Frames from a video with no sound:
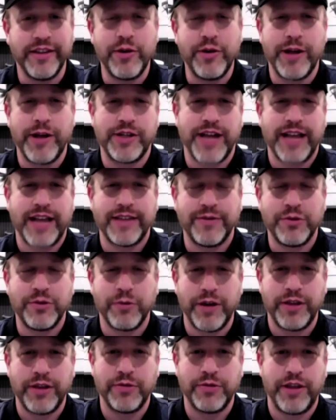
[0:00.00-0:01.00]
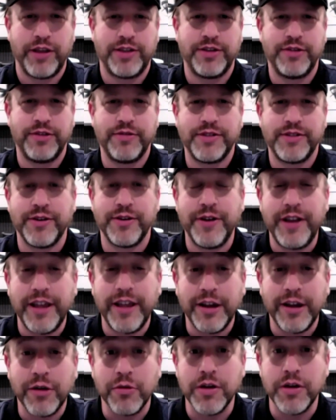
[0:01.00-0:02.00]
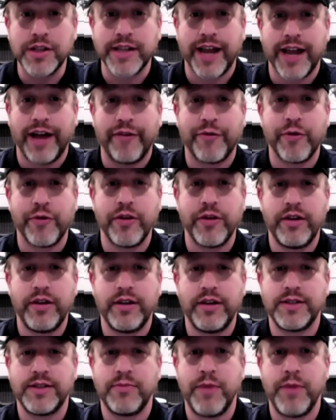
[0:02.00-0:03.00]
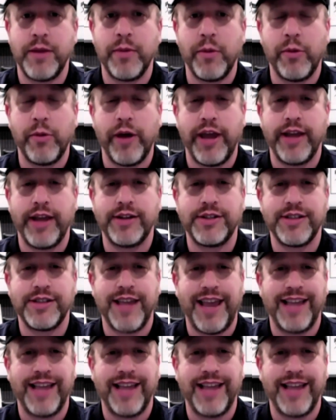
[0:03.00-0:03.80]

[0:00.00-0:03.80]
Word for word: Wage Act of 2022 is going to increase California's minimum wage to